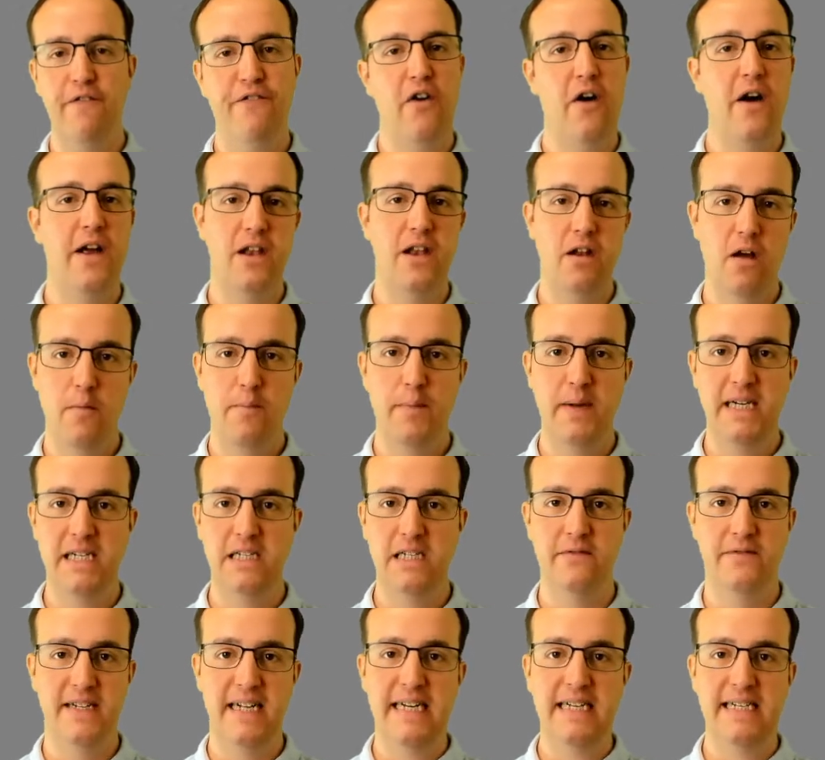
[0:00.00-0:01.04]
finite
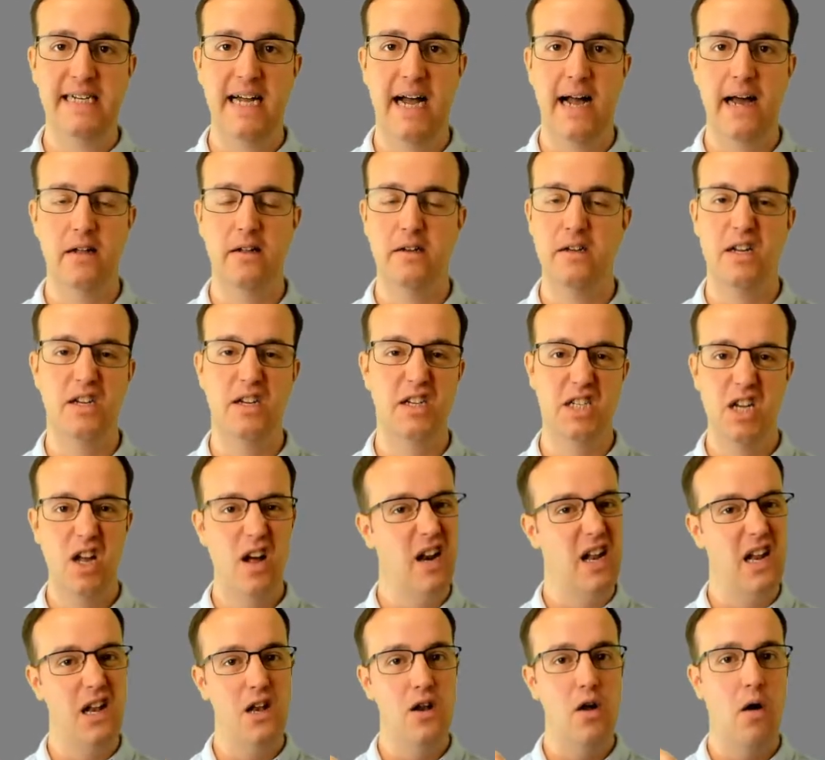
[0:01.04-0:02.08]
piece of detail, and
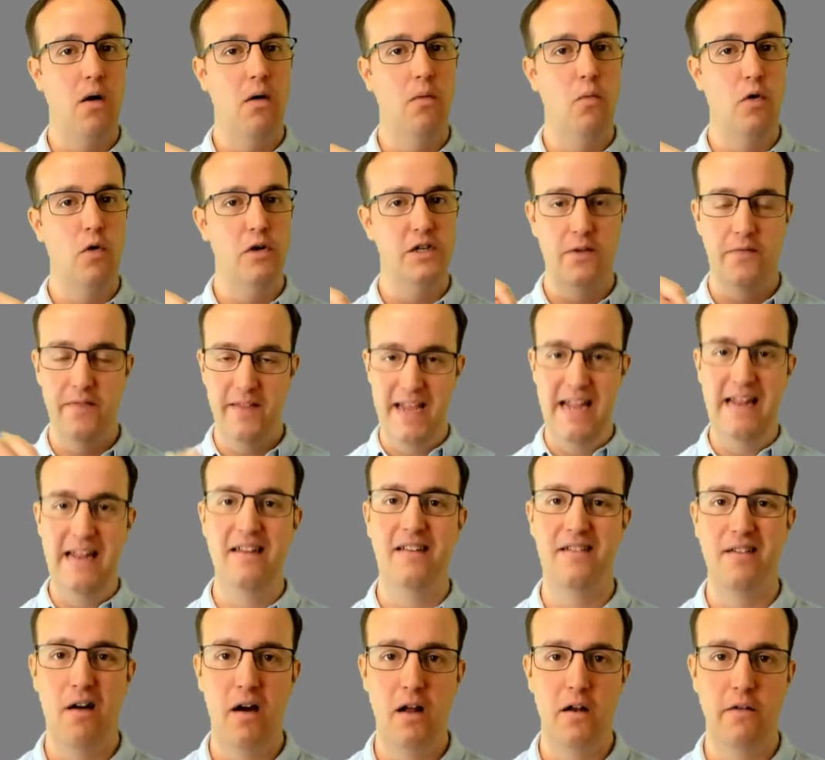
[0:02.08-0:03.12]
certainly not what's on the
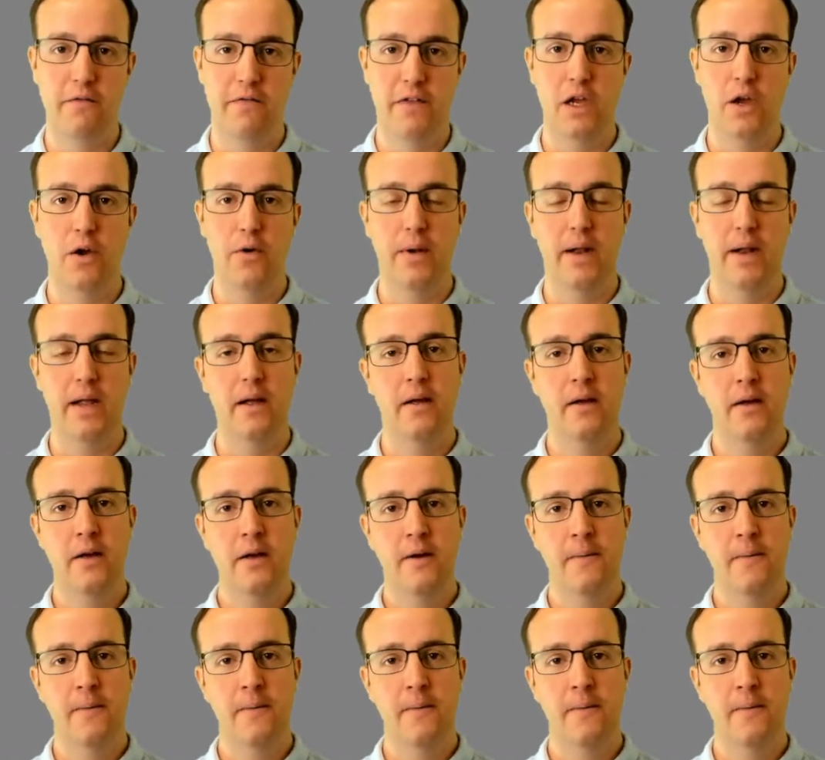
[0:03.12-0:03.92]
inside of the unit.